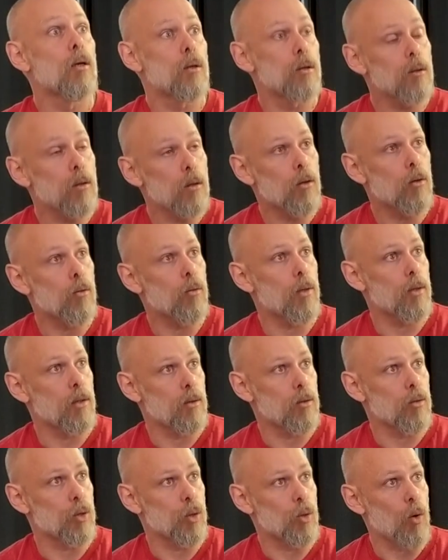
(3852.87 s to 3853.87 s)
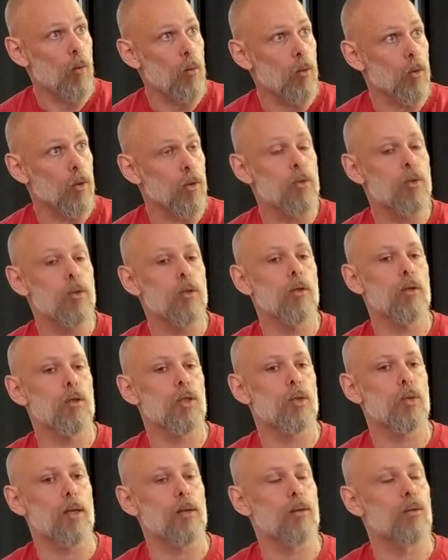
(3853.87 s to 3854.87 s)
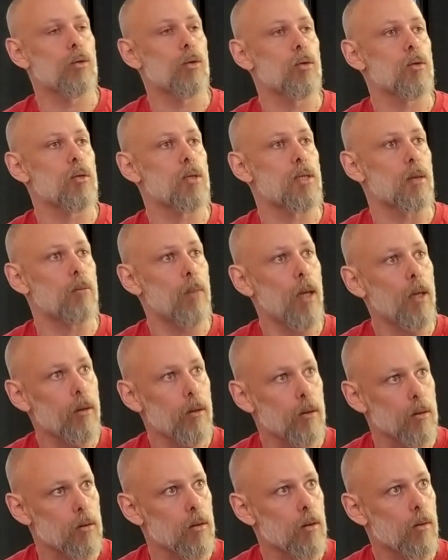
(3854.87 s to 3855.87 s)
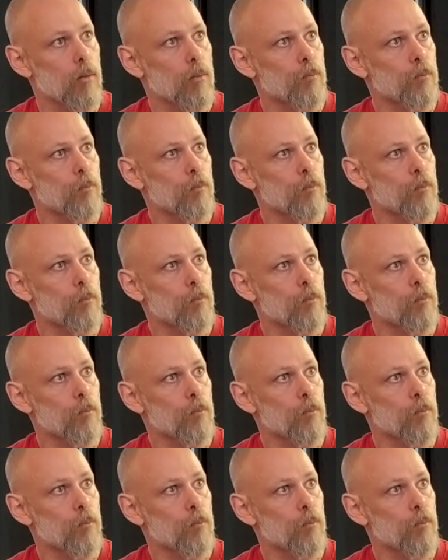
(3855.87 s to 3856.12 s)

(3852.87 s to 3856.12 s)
you're going to run into trouble, because you're going to try to use the same methods,